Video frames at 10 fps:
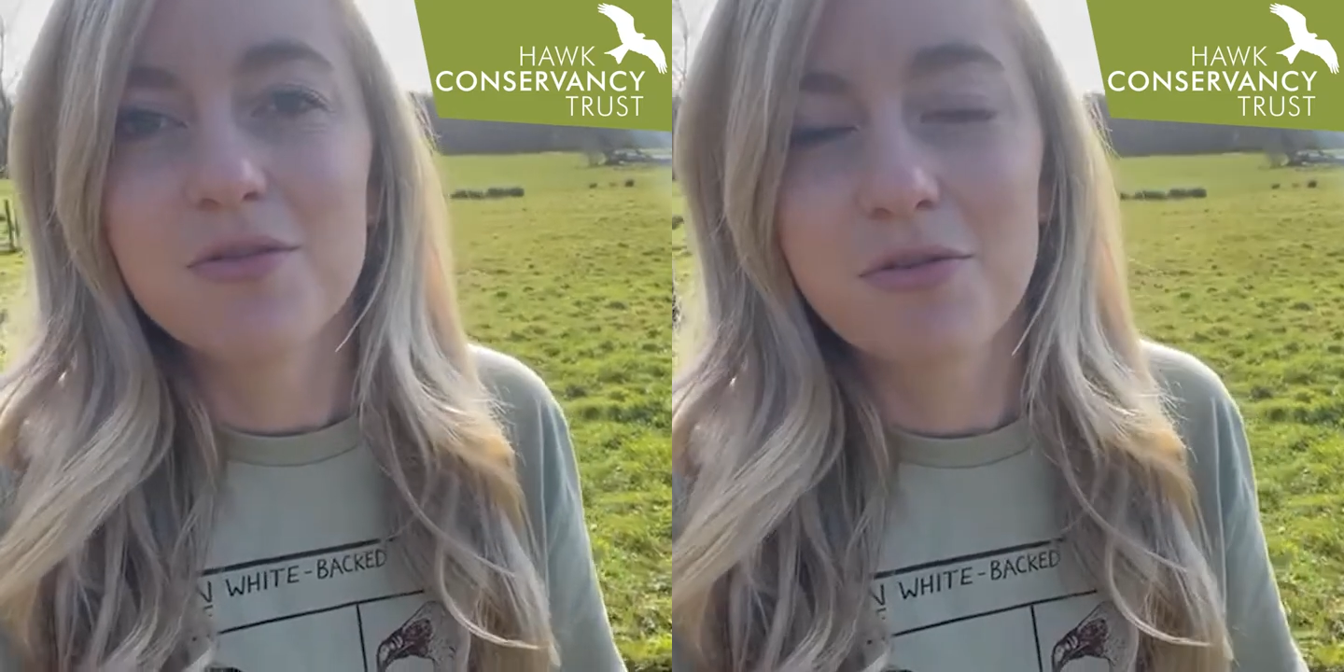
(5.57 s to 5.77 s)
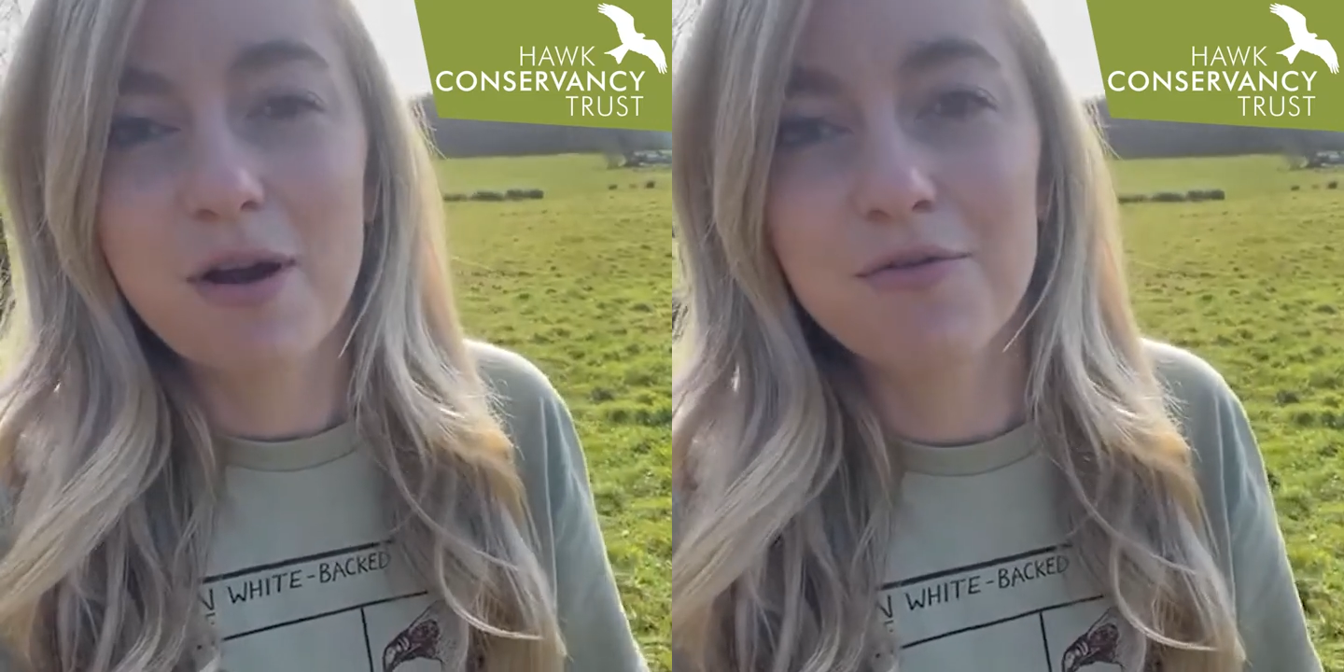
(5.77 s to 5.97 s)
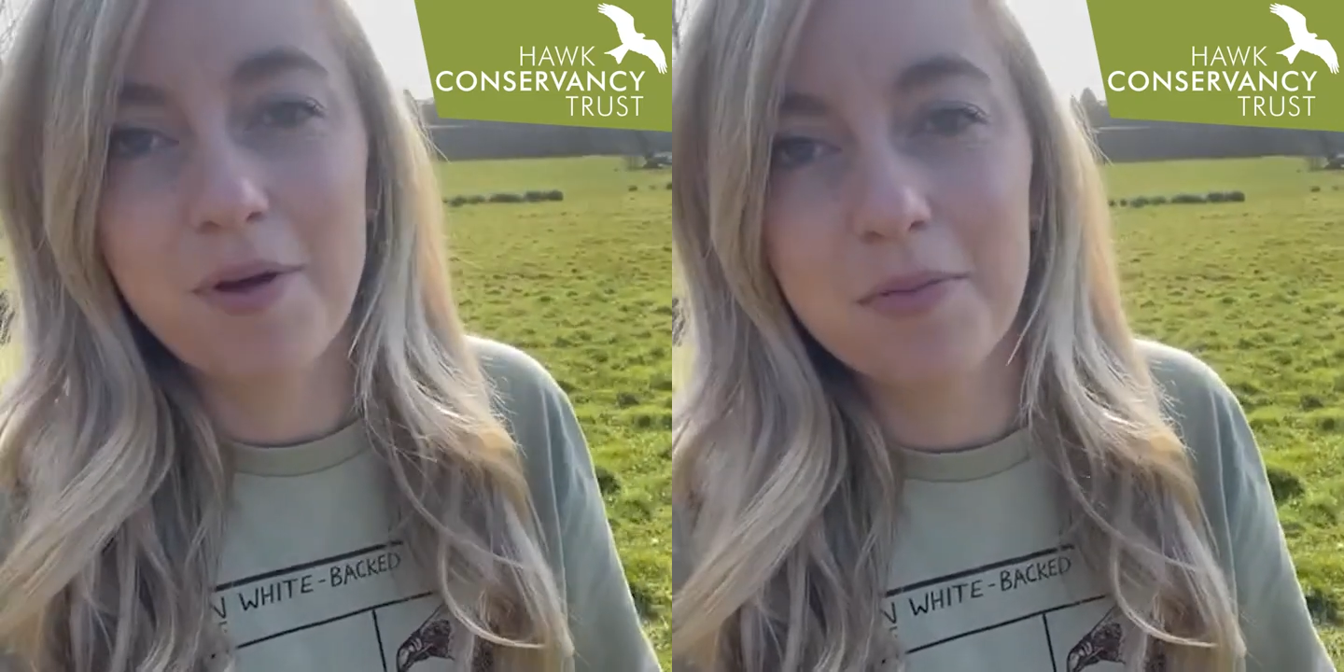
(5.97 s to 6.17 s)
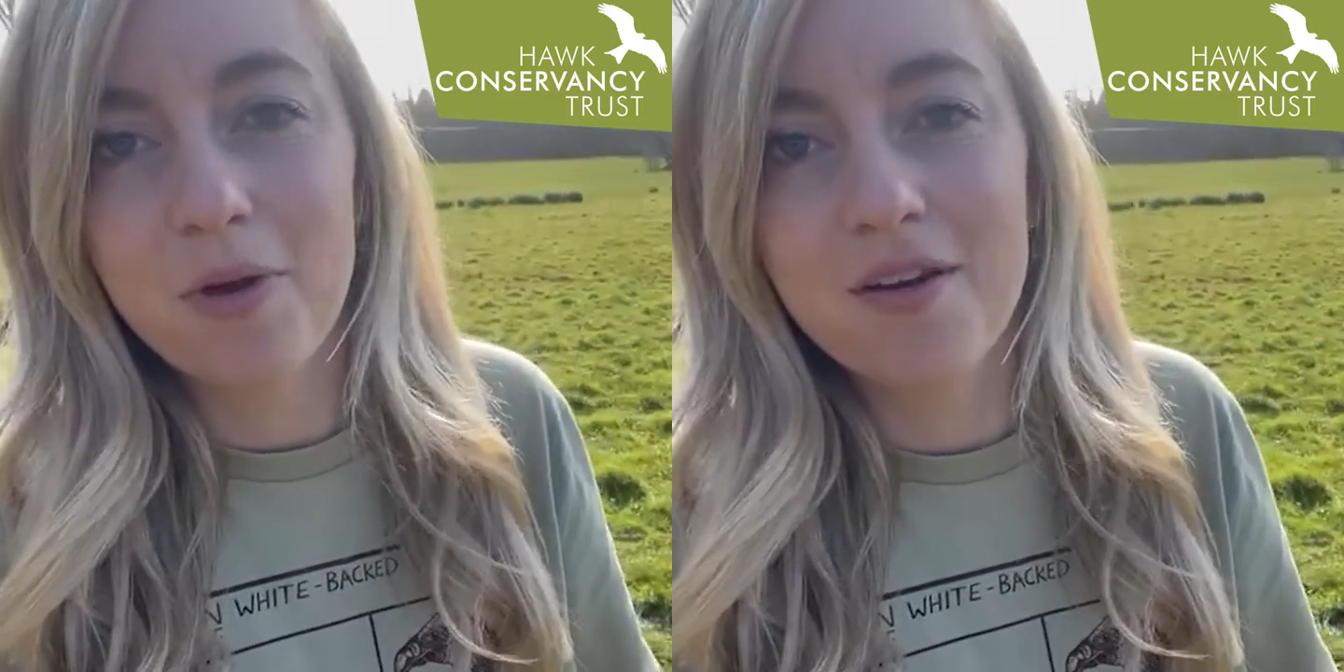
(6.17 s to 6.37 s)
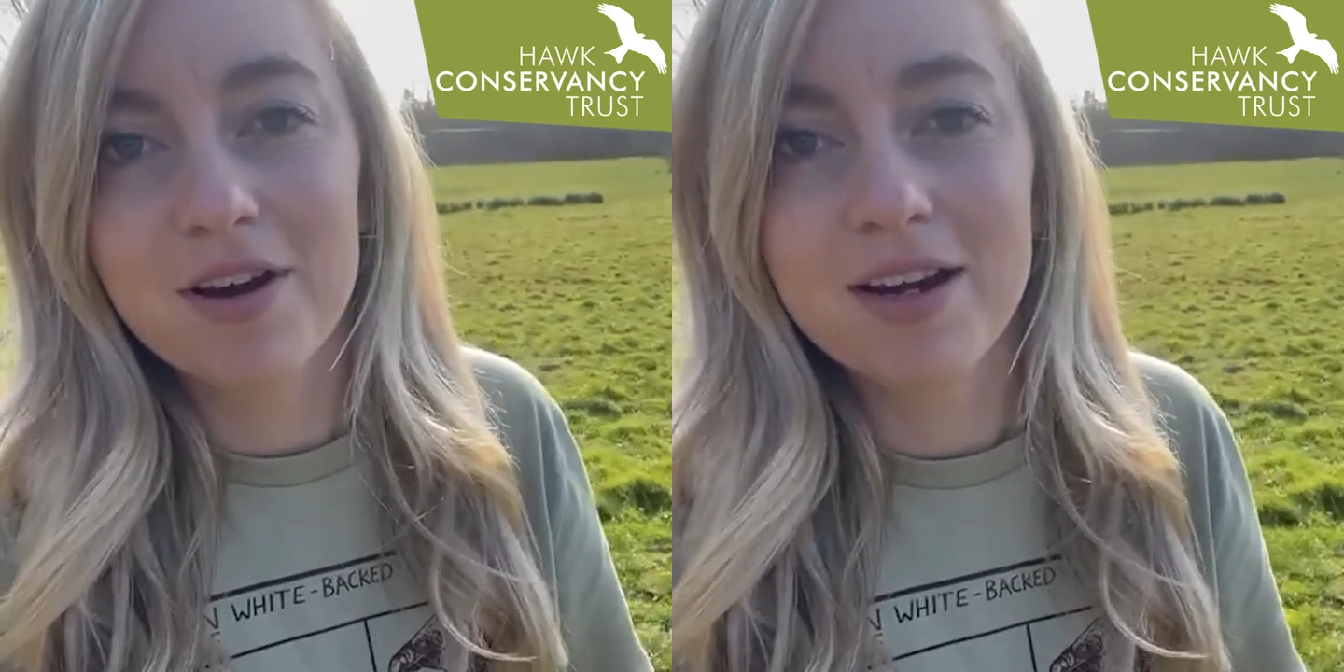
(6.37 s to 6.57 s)
throughout
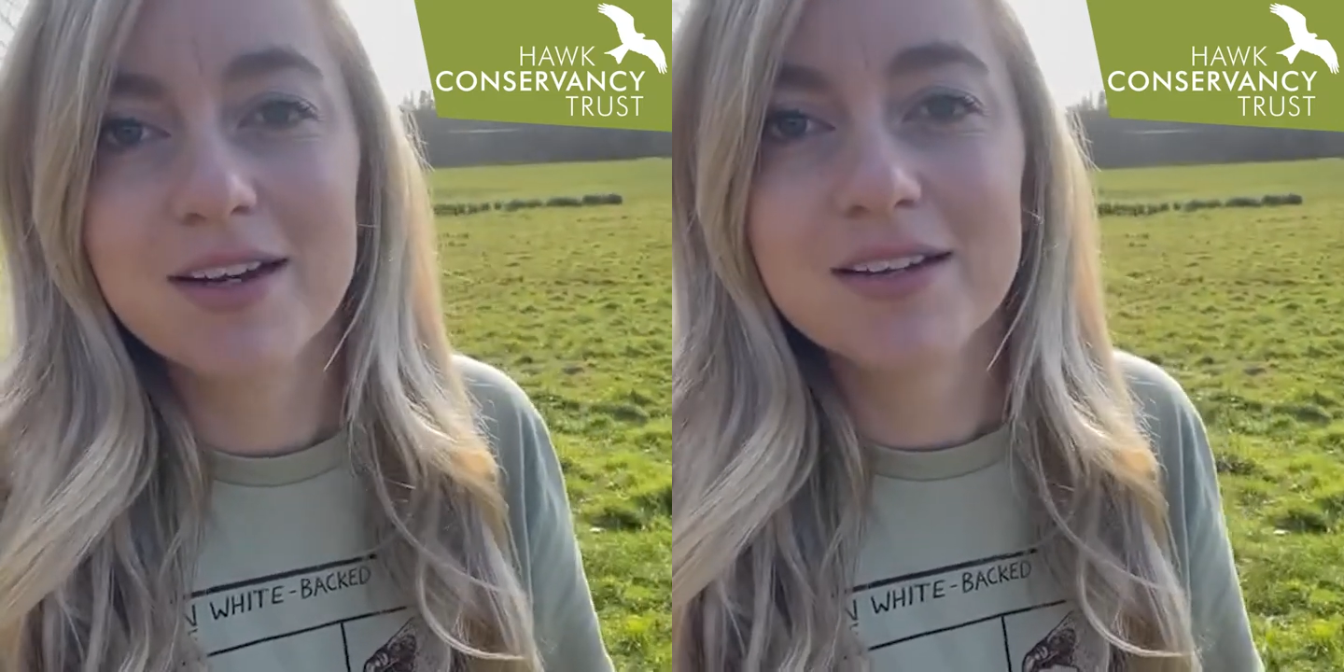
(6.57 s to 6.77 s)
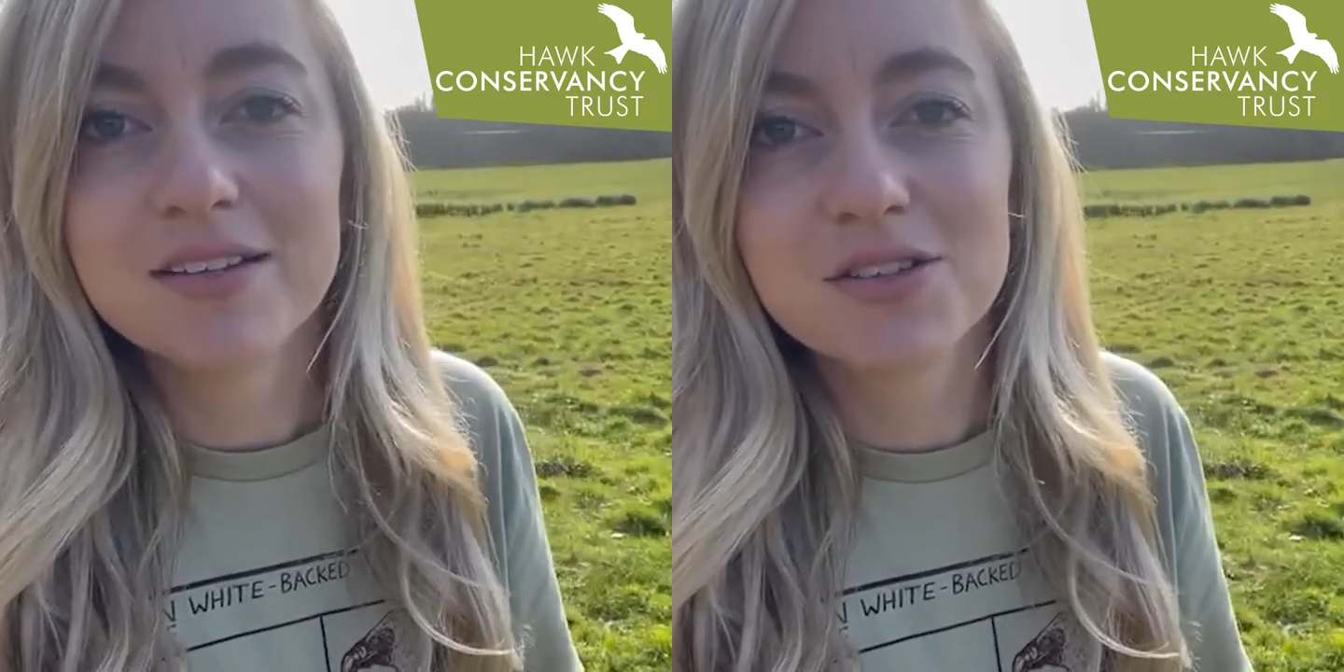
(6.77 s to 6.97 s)
February